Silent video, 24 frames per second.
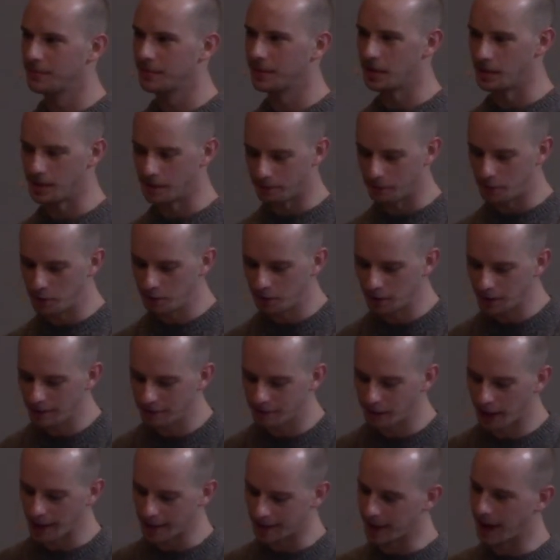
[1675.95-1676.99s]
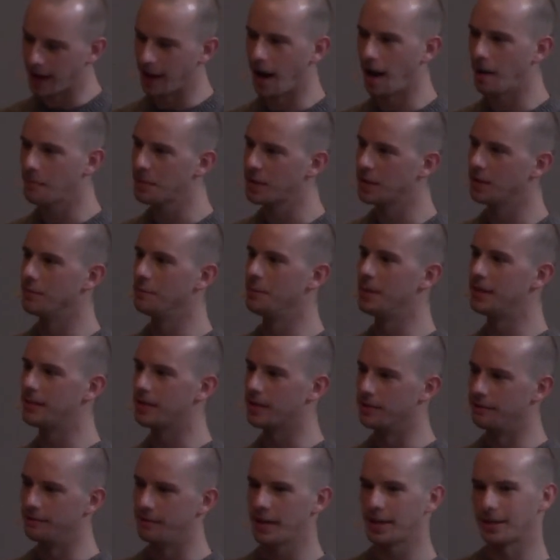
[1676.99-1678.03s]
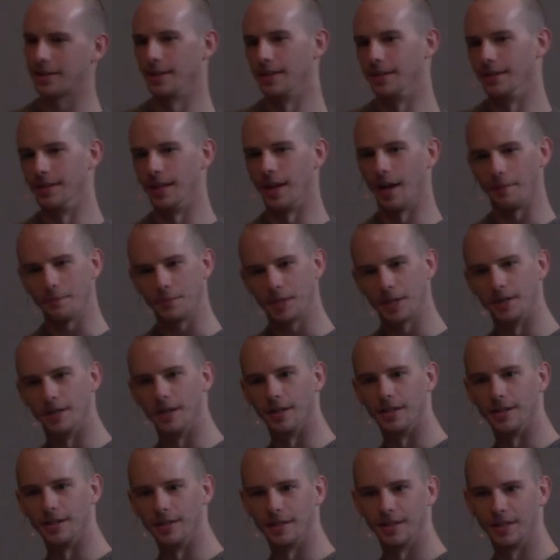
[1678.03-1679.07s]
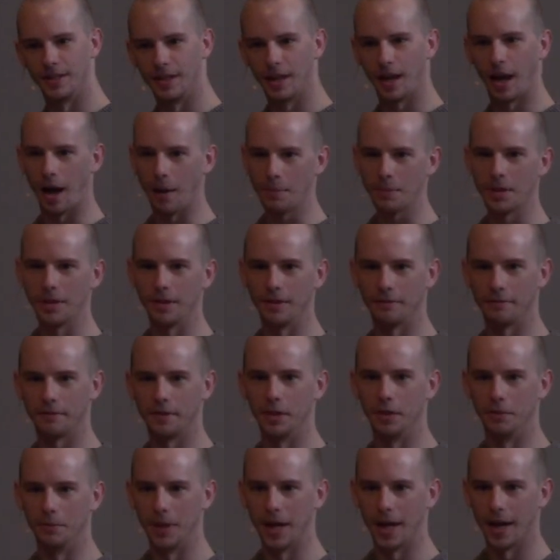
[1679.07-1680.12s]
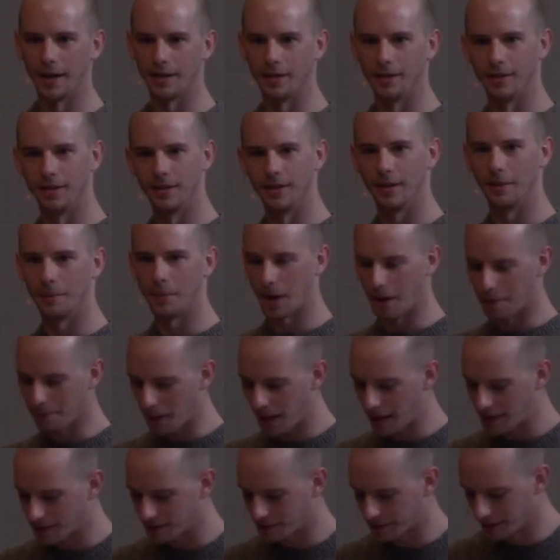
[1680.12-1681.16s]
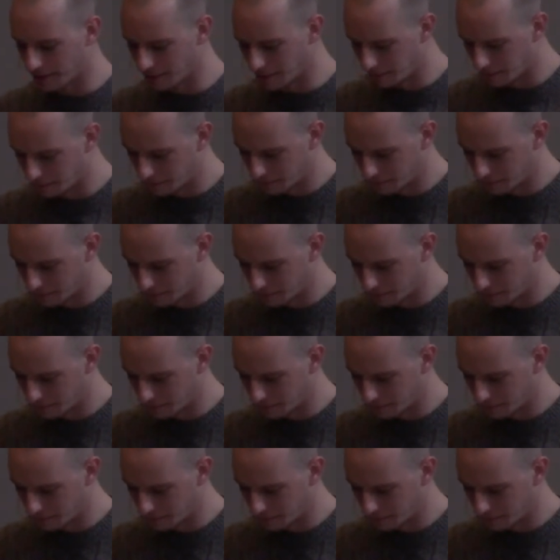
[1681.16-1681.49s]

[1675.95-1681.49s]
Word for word: Cuz if you live like that, I'm going to be convicted and I'm going to I'm going to feel bad about my sin.